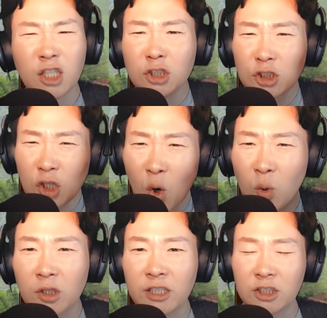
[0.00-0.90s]

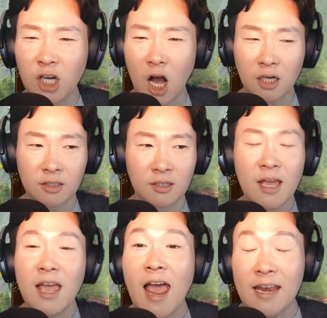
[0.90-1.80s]
totally shocked.
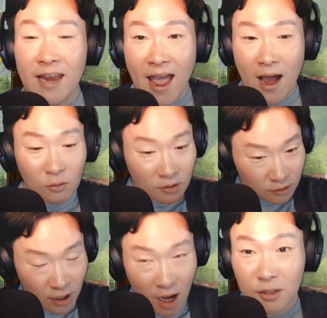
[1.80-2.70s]
And now,
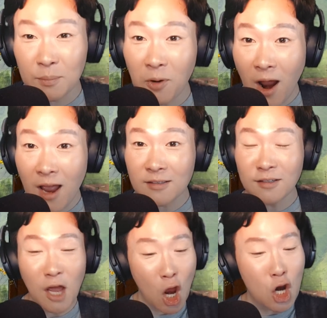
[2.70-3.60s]
not surprised.
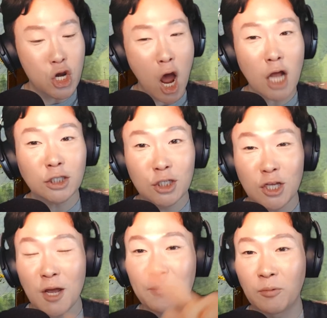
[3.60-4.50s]

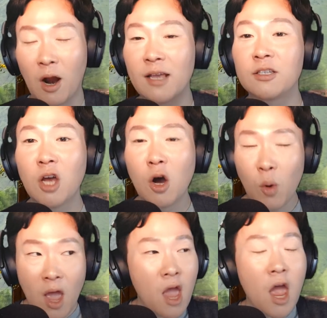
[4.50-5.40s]
So,
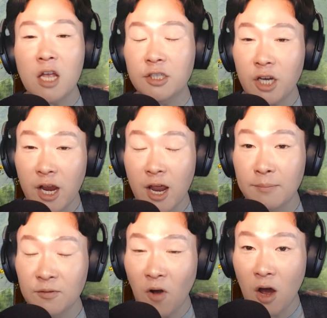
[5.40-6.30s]
SJM's
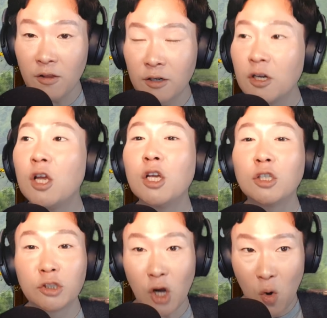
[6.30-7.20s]
father,
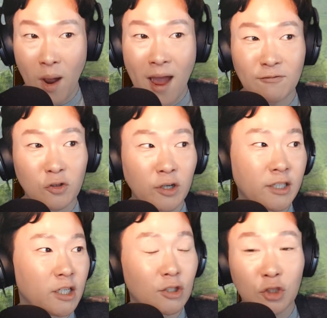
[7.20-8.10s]
go after
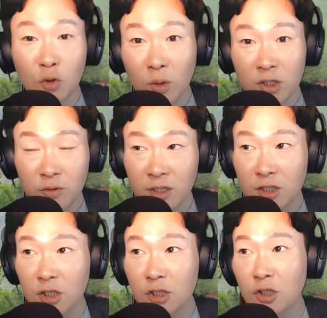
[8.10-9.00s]
it. Do what you need to
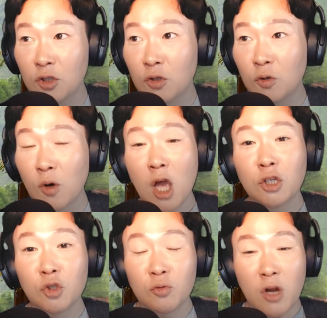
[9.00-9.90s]
do.
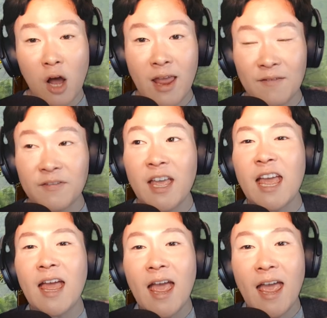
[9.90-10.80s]
Do not have
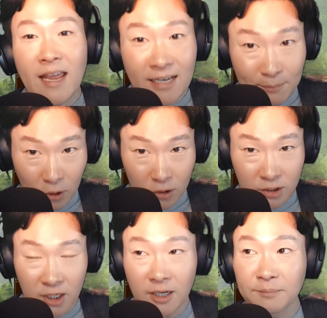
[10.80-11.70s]
any
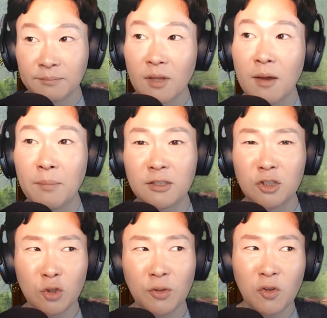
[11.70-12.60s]
mercy, but
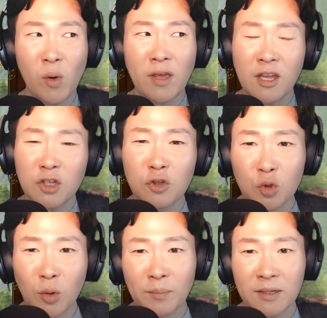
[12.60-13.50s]
do it the way that you do
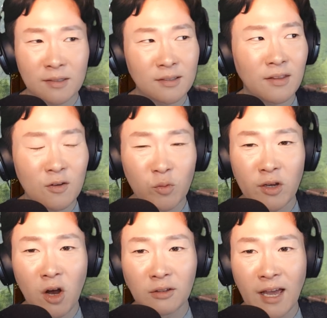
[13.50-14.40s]
it, because I think we
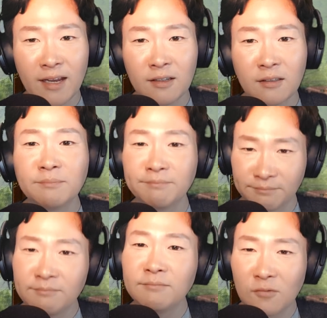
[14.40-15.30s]
all like
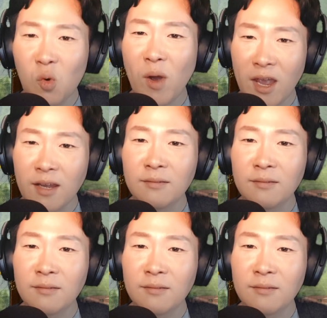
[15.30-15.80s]
the way